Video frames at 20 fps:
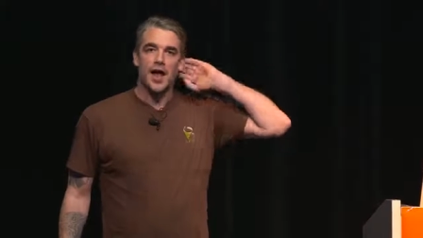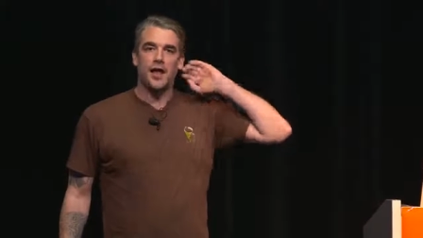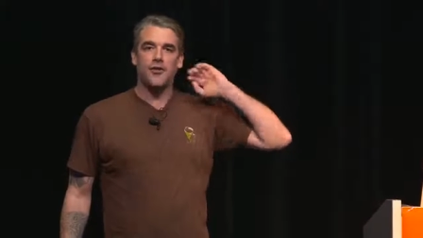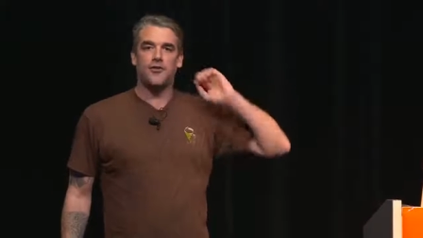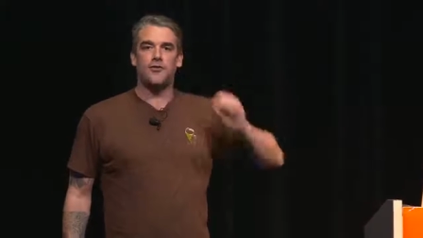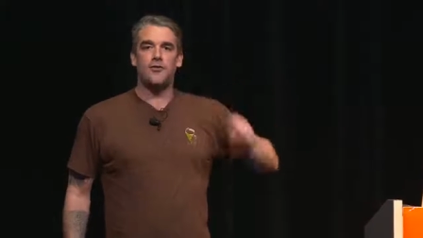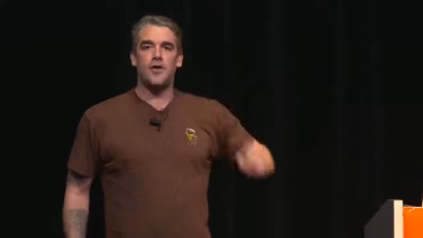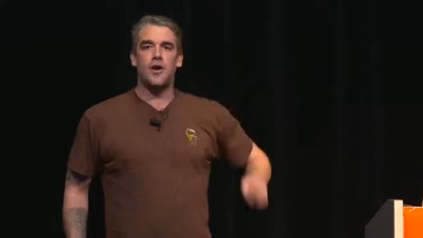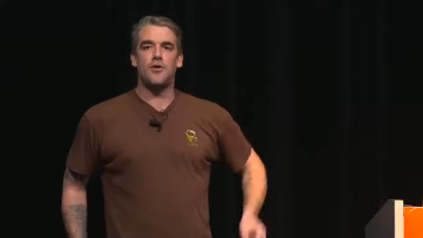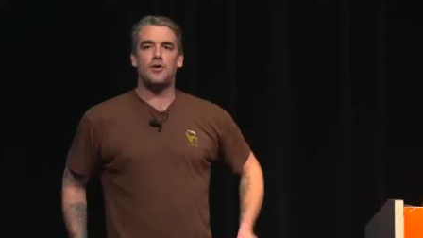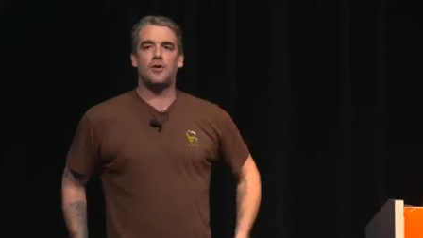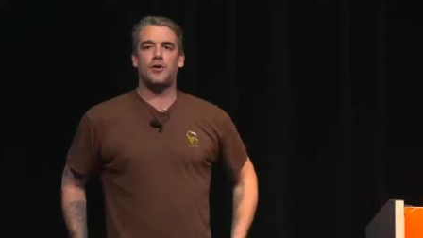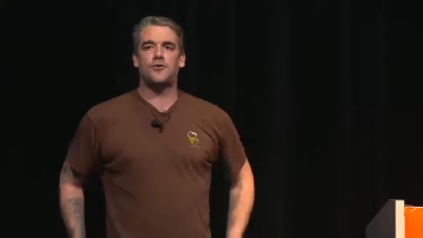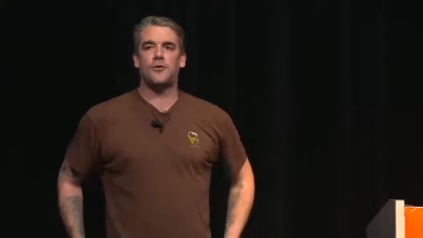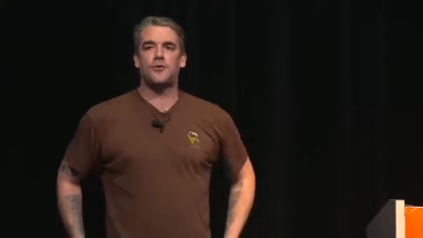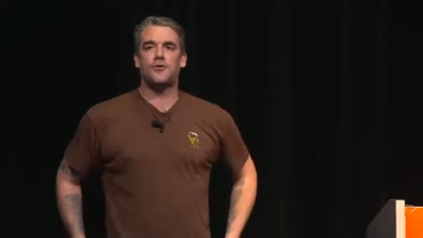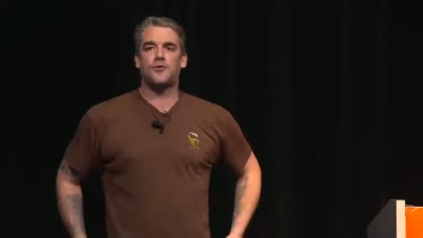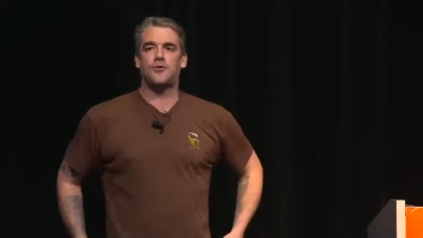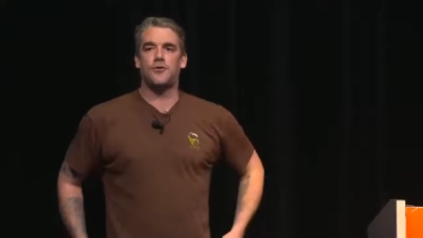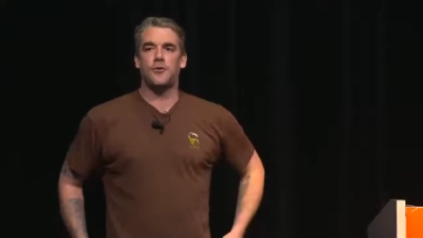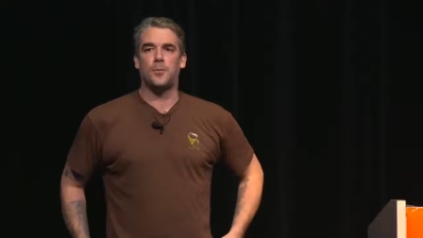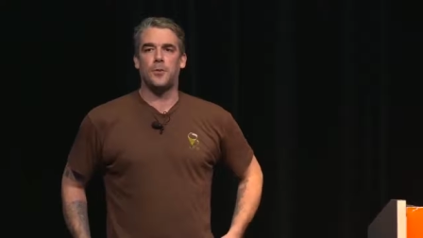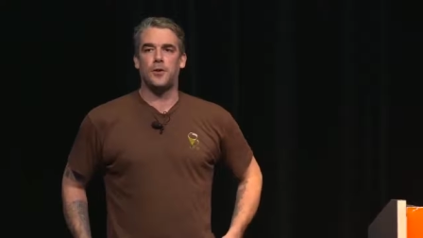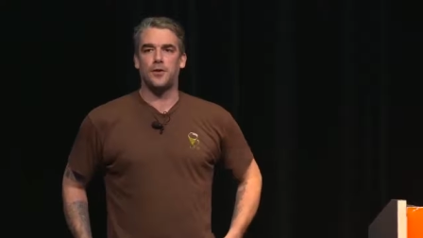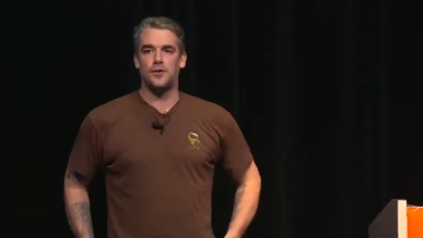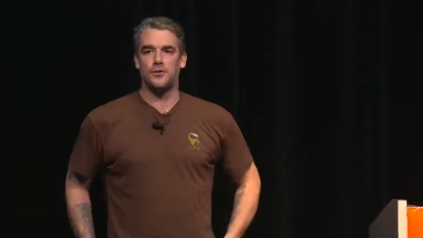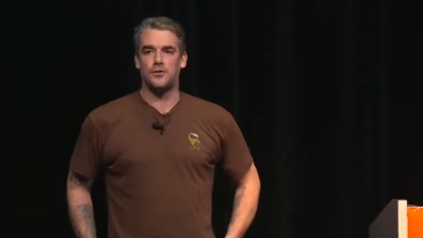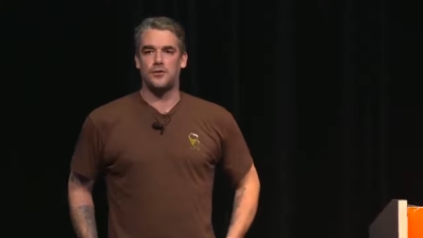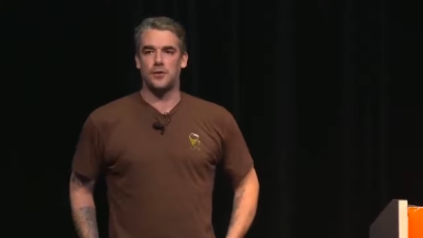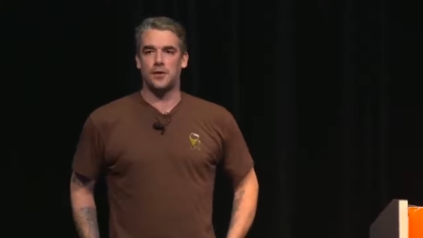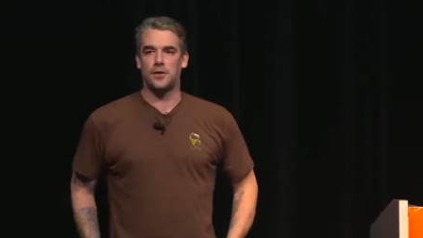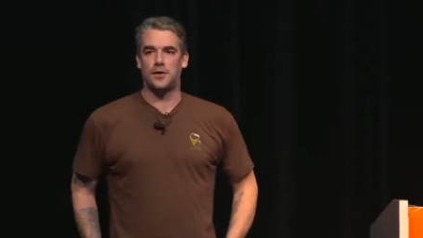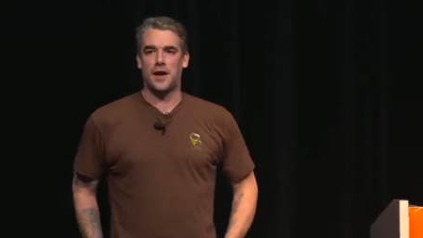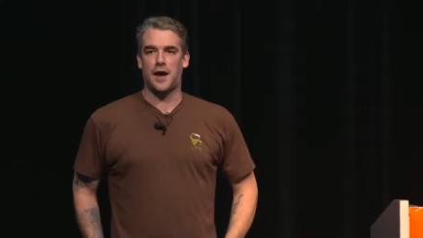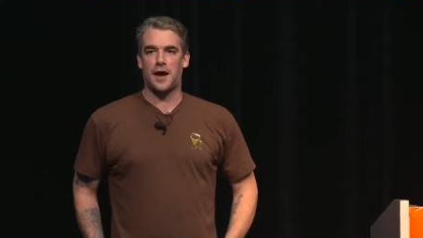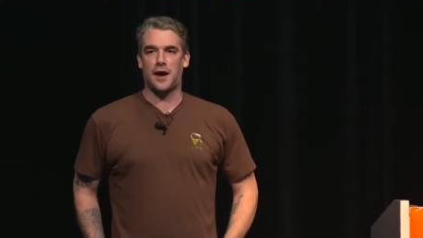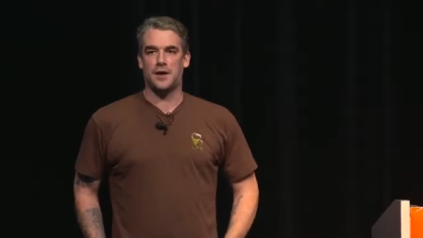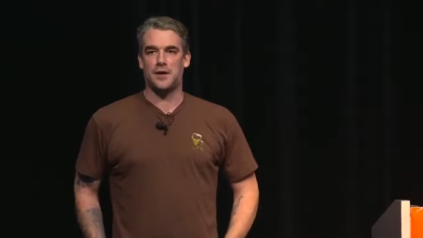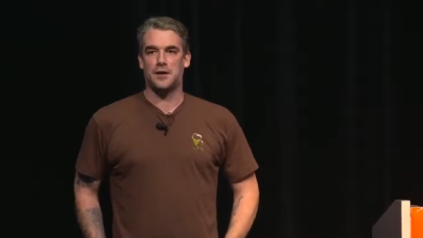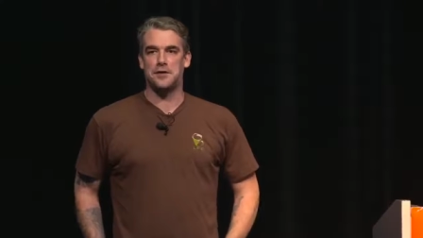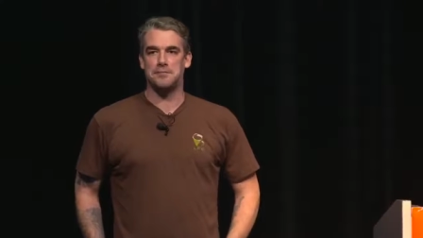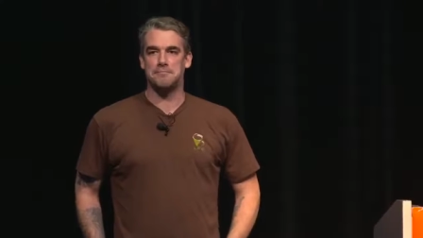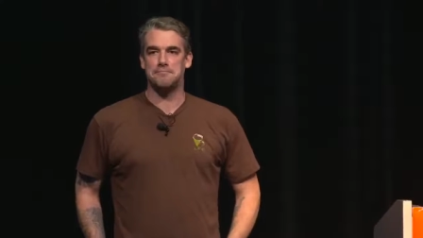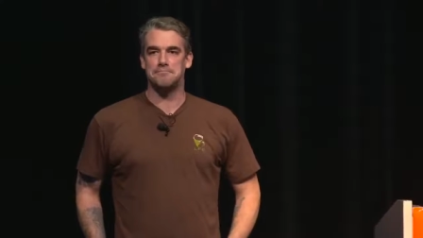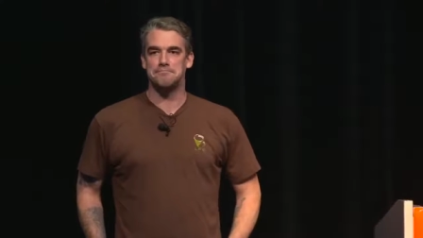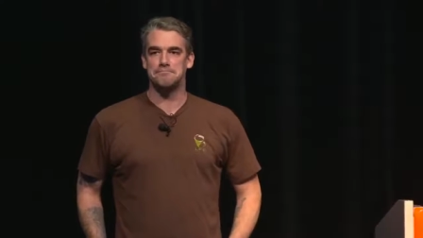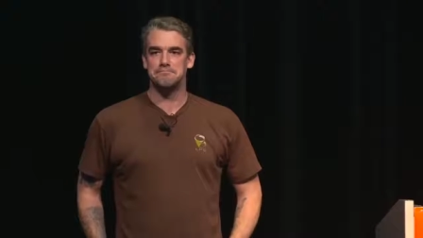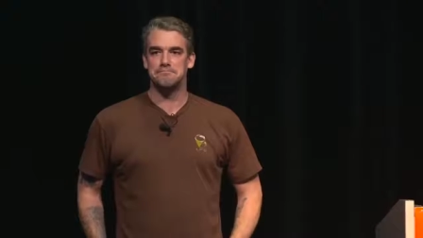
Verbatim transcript: It's known as a superuser attack.